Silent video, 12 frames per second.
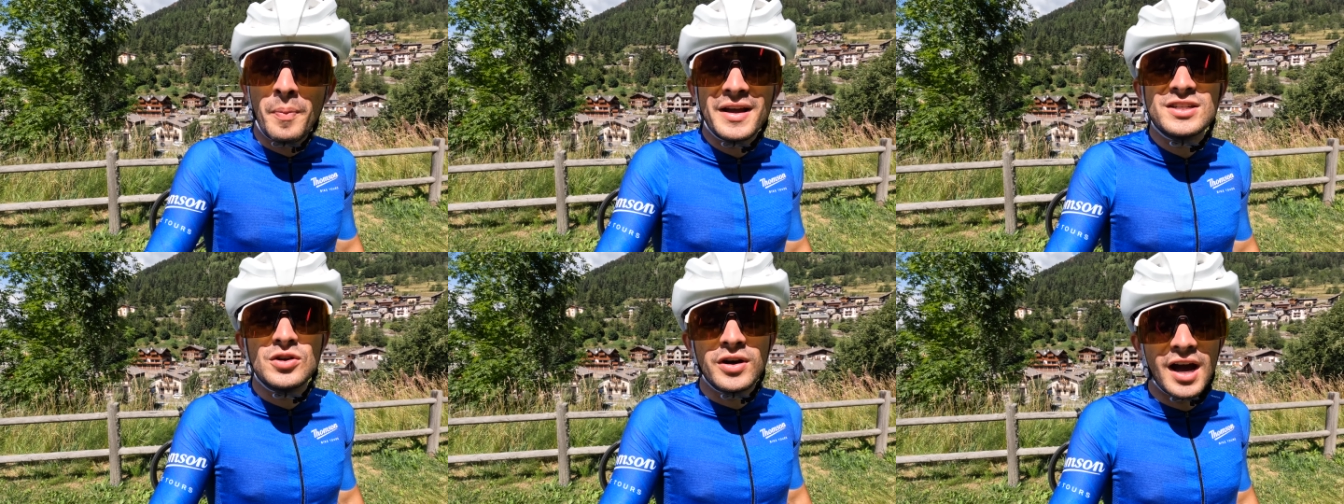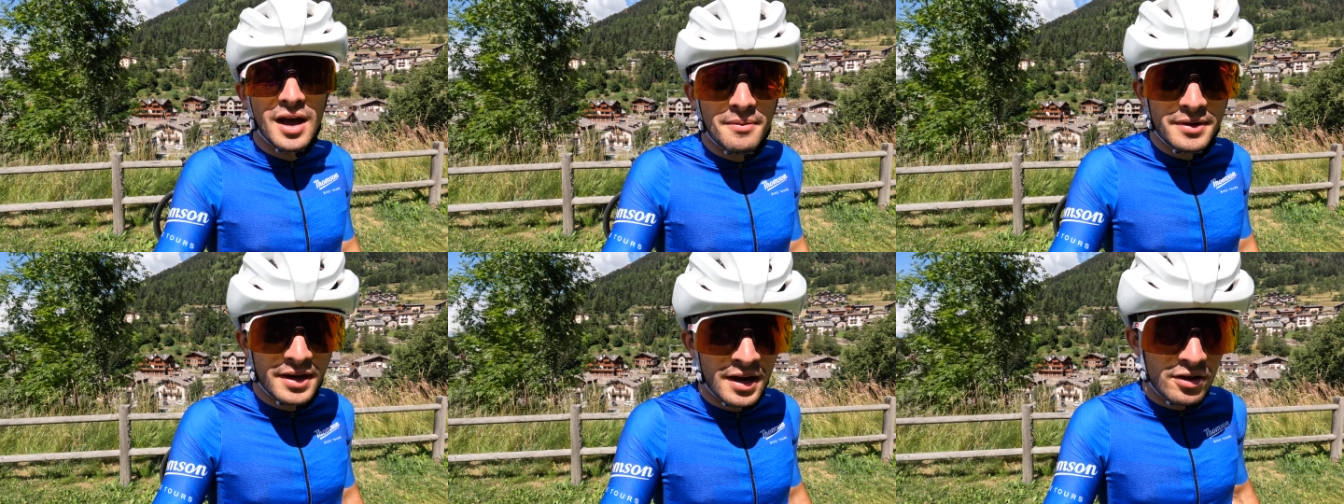
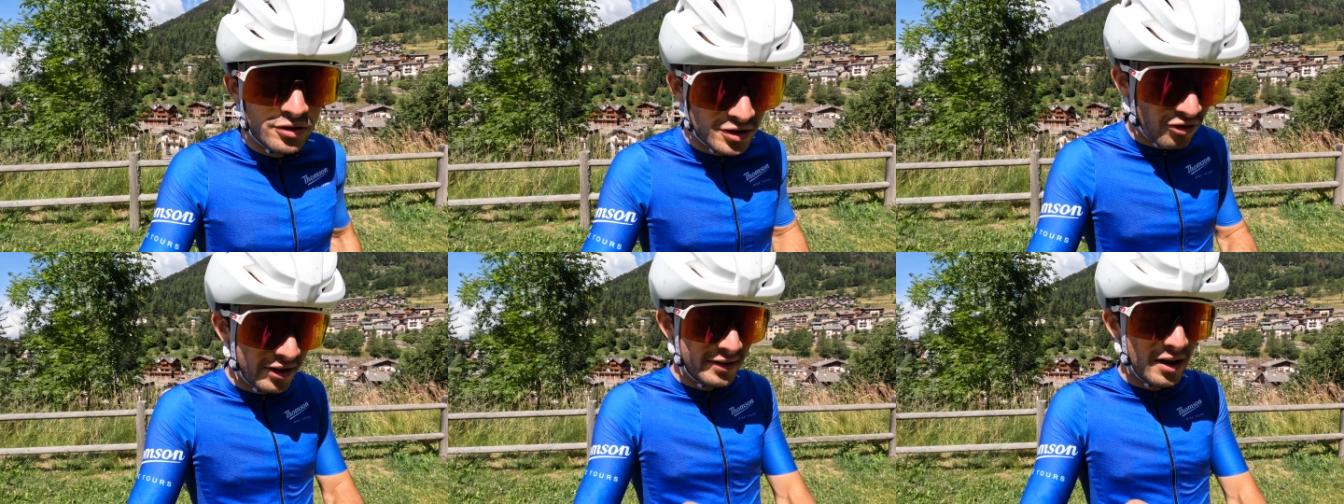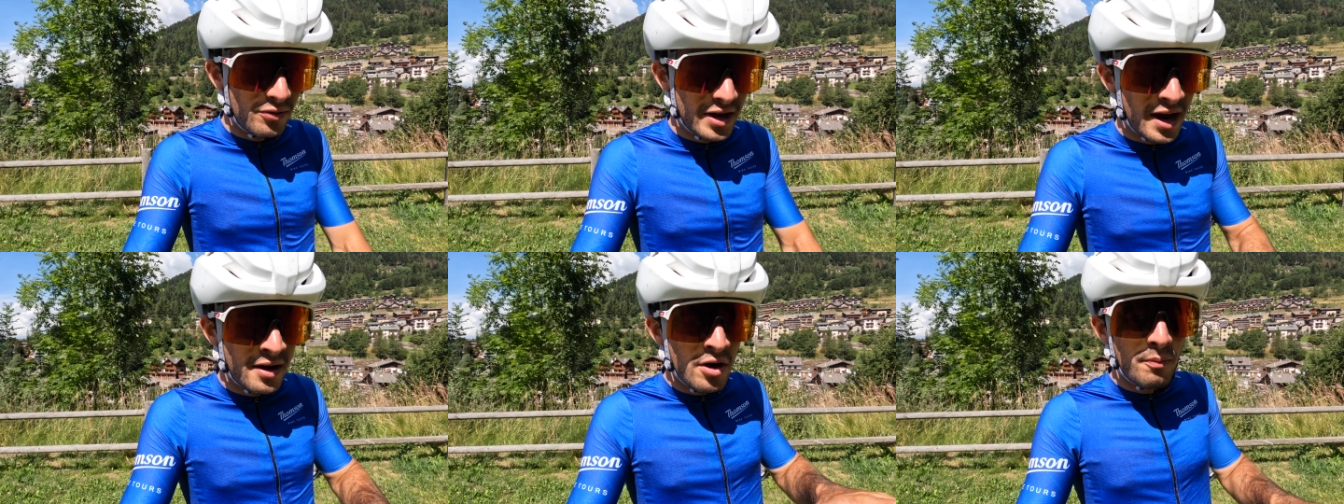Gavia, because right now we
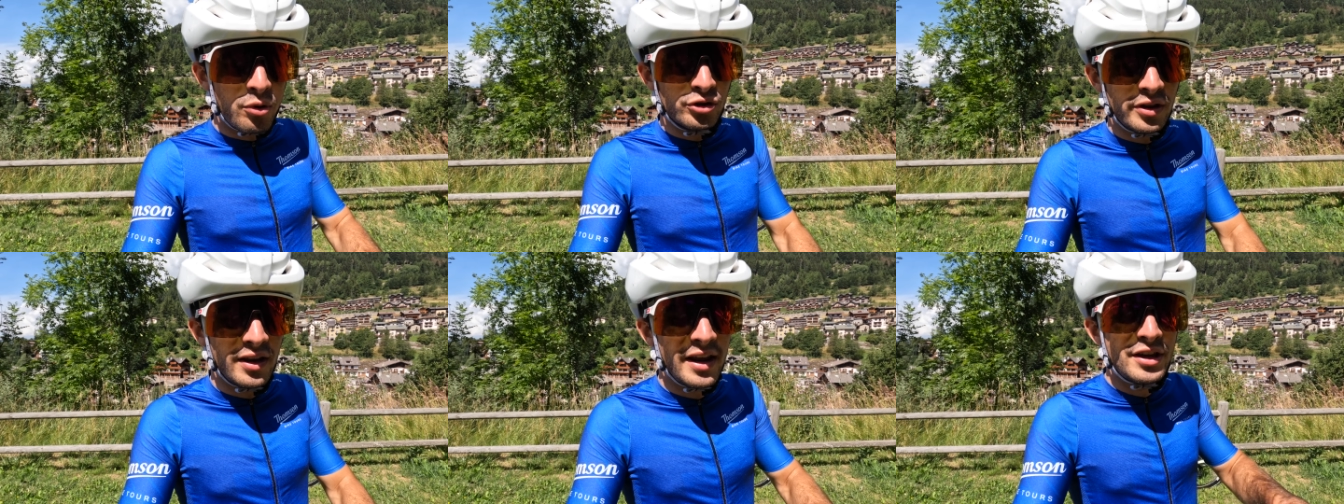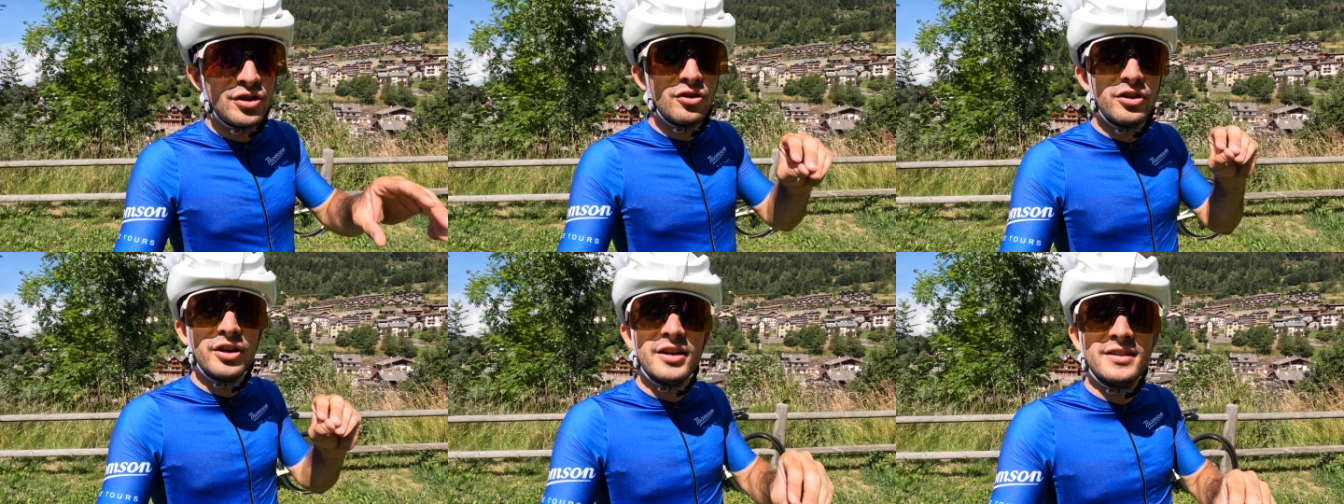are Ponte di Legno,
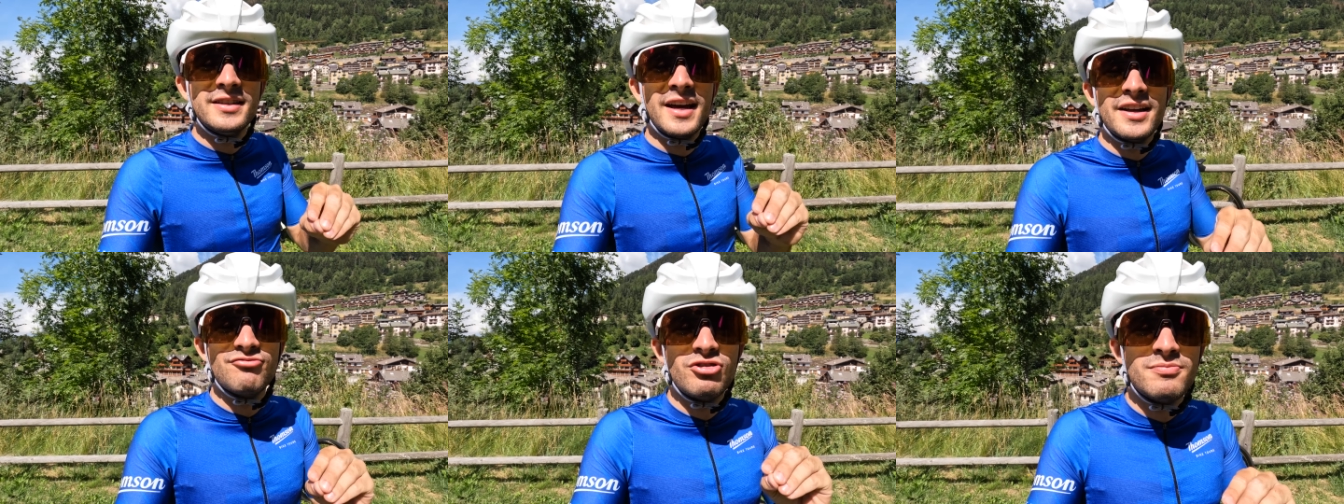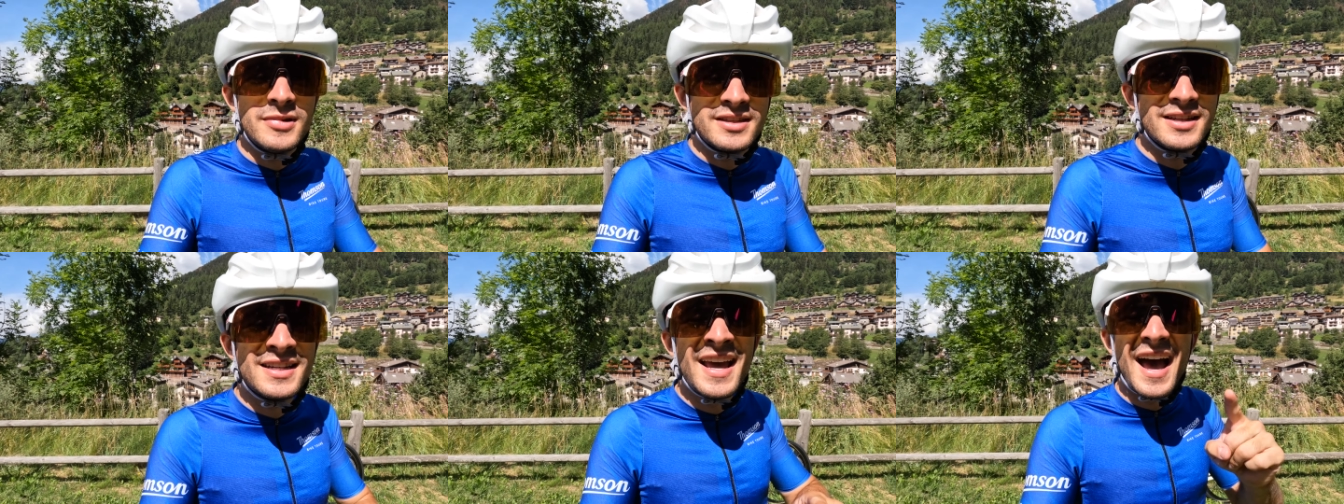1300
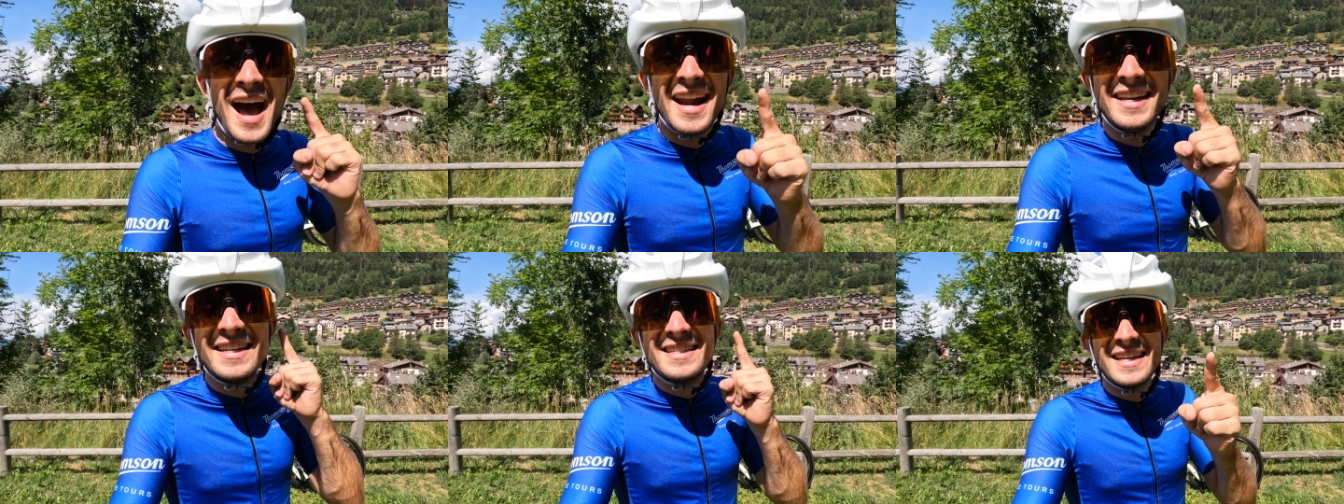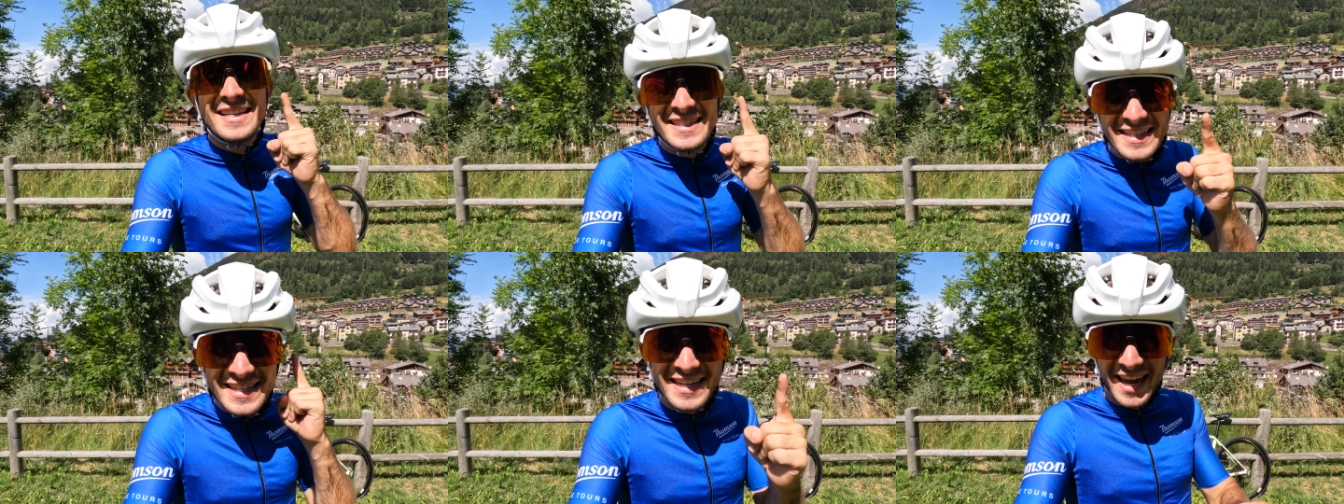meters, and in
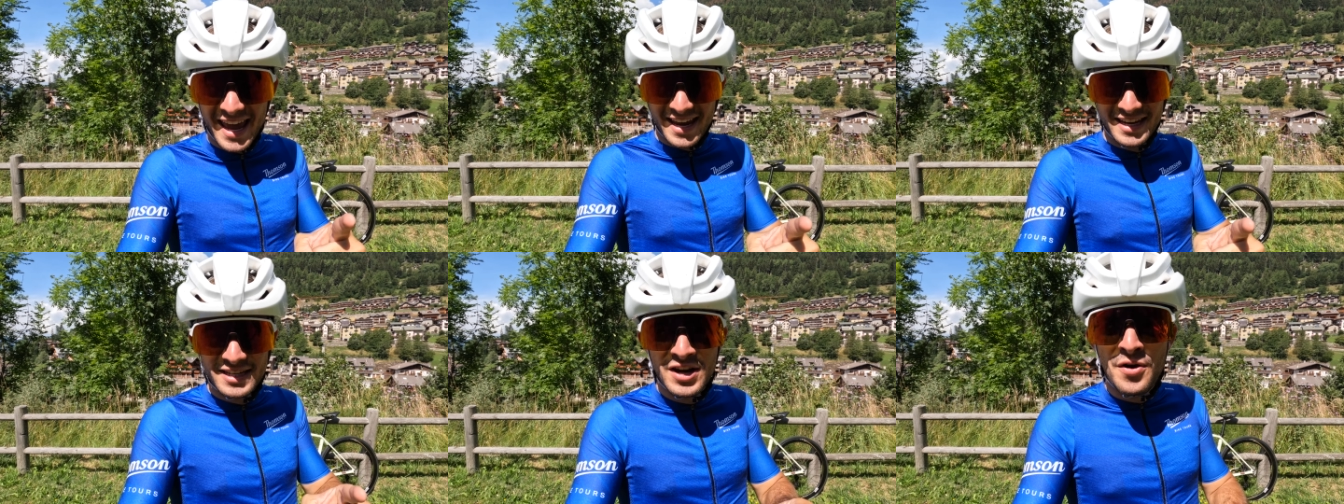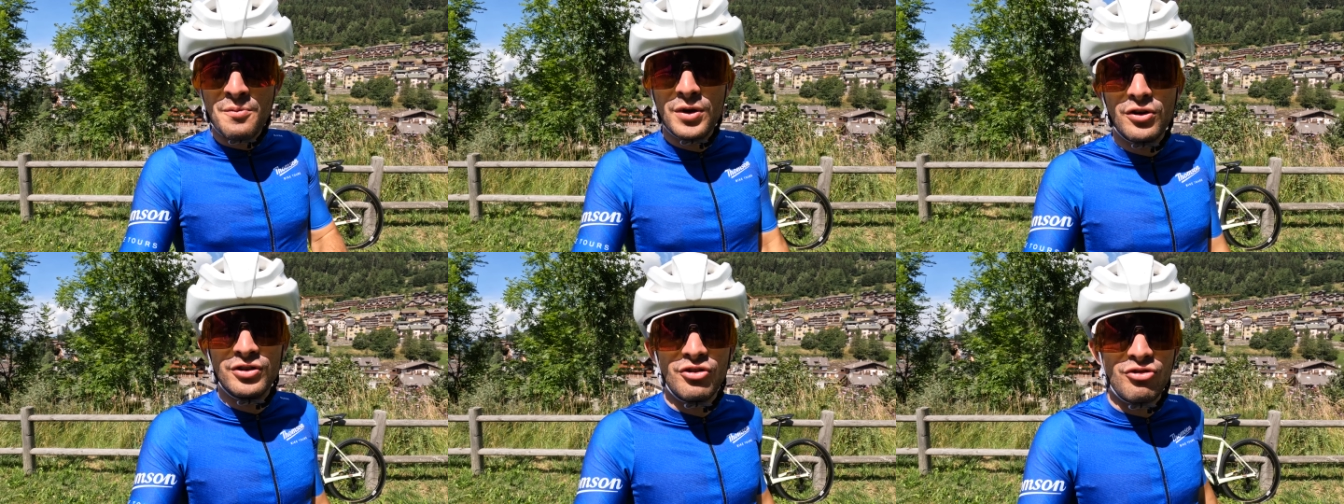16Ks we're
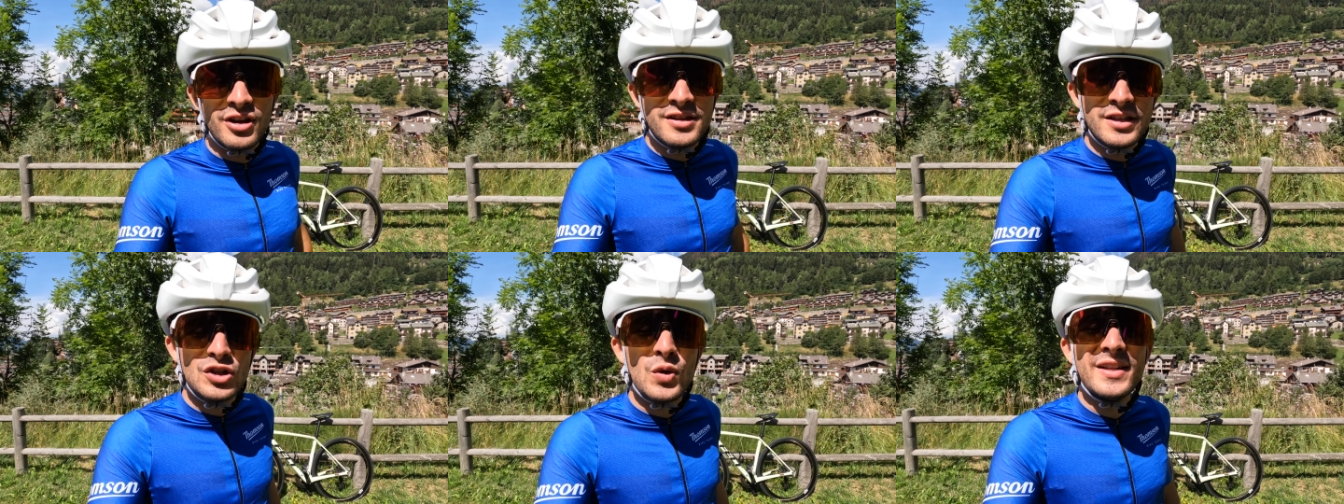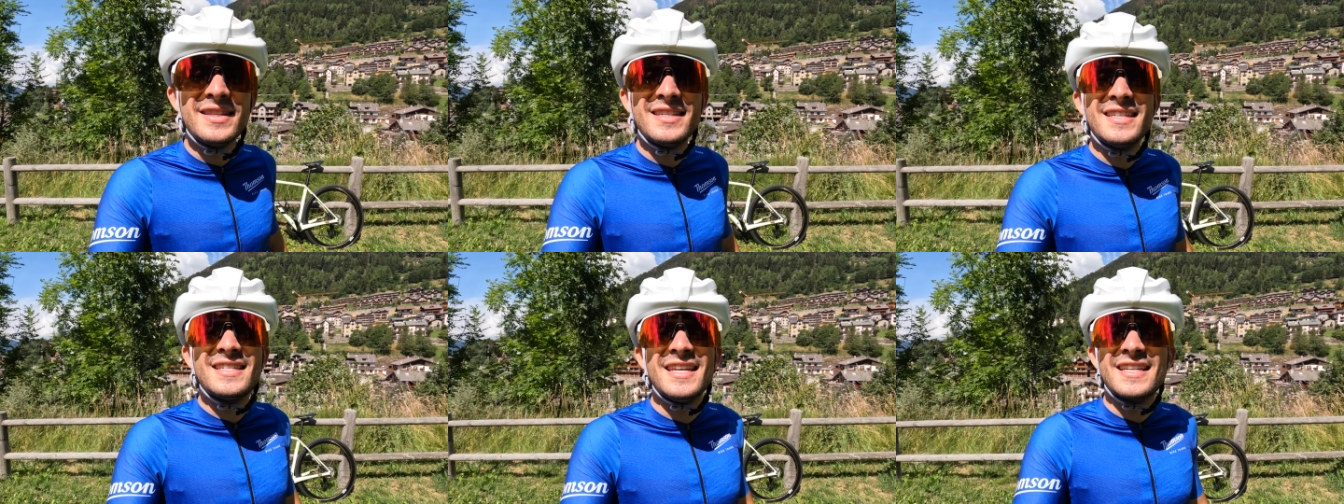going to reach the
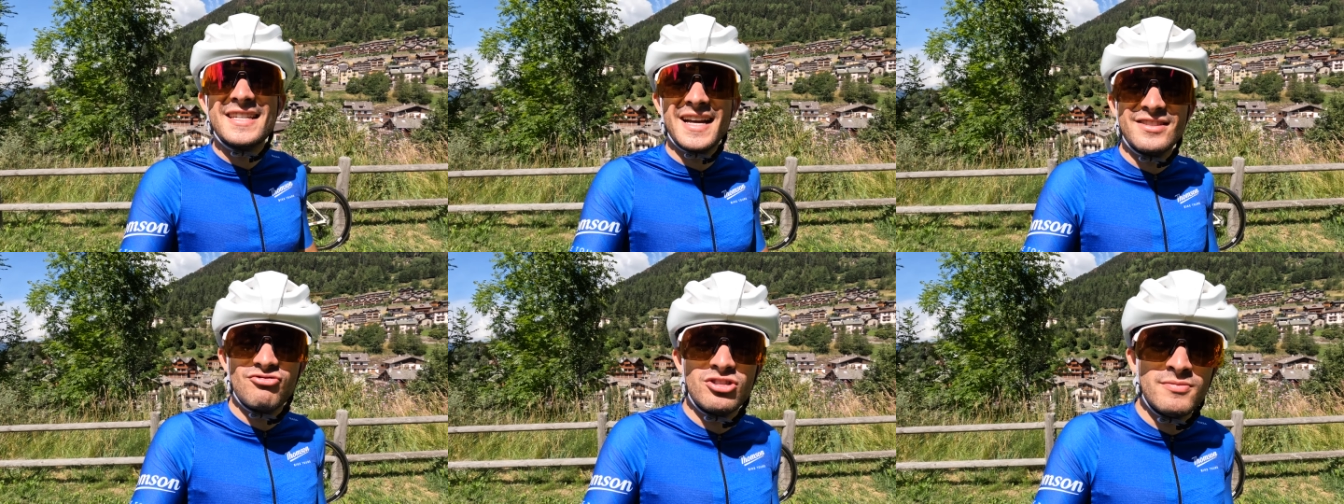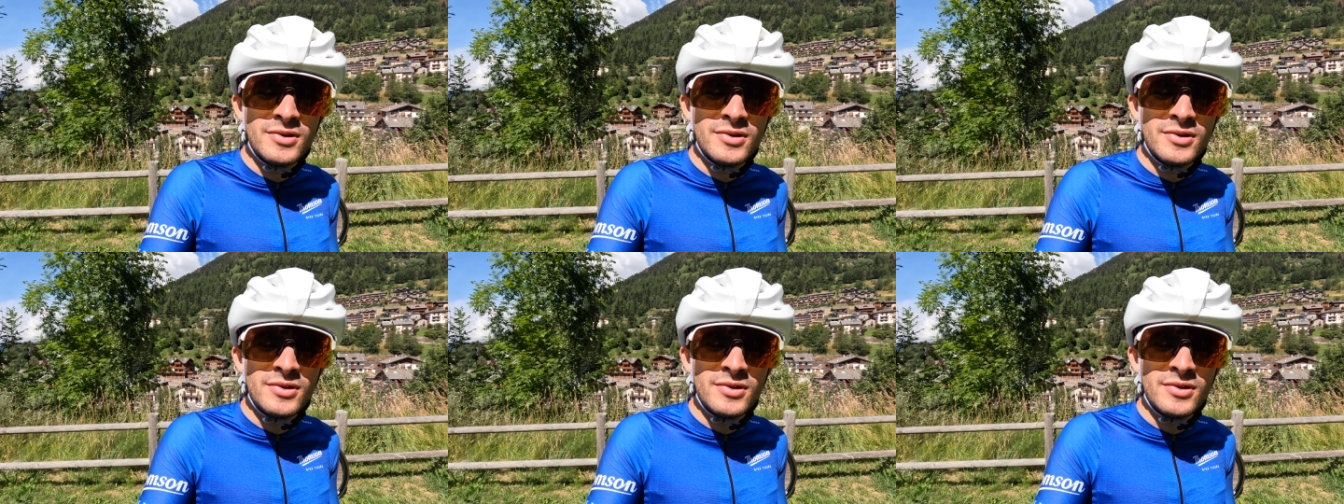2600